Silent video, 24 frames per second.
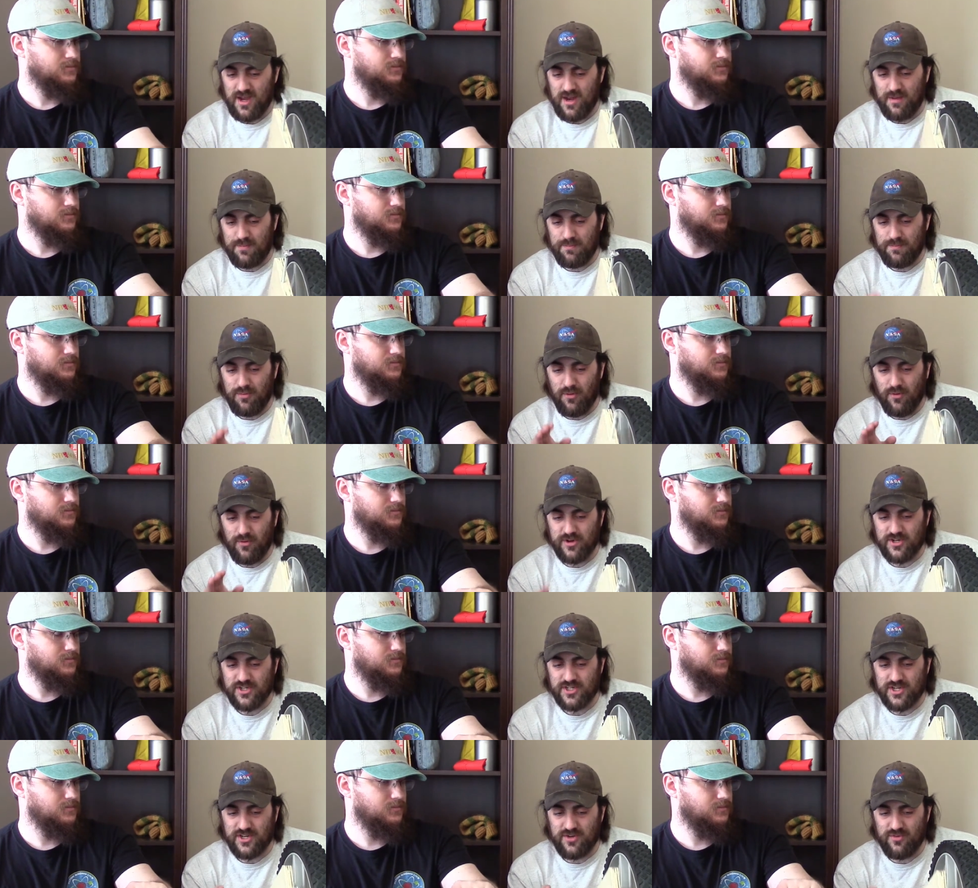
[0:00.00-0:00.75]
Speaker 1: a
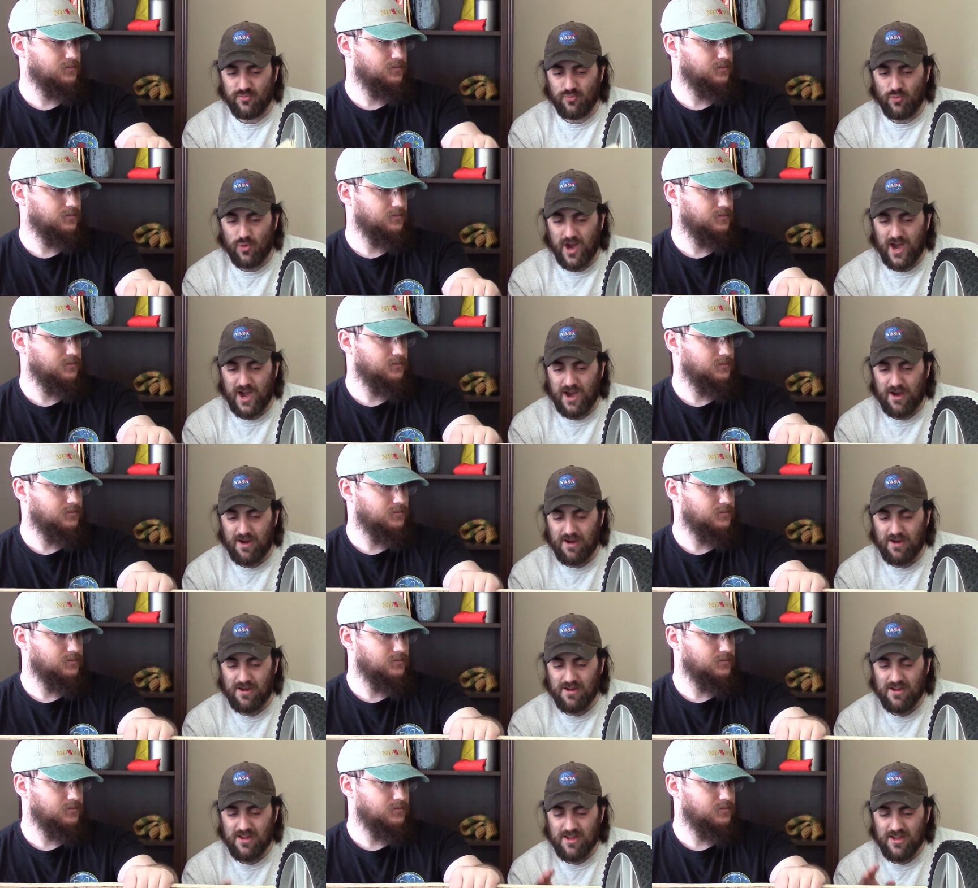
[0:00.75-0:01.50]
portion
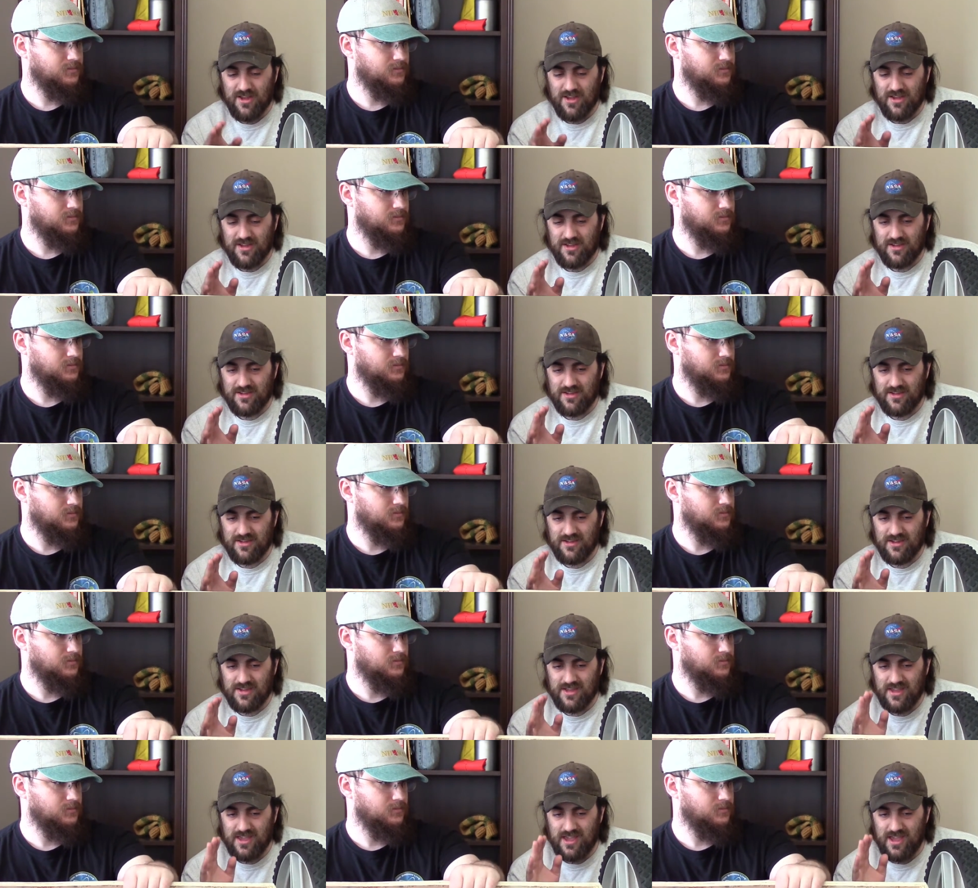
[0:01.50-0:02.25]
where
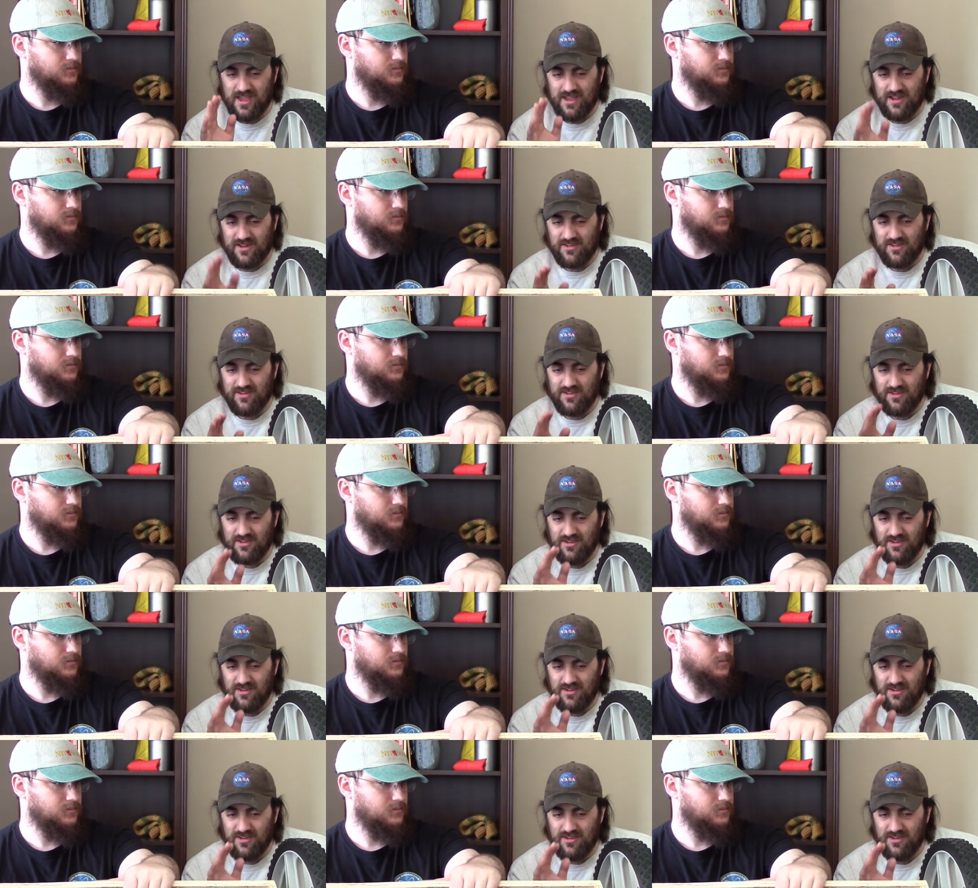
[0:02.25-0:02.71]
it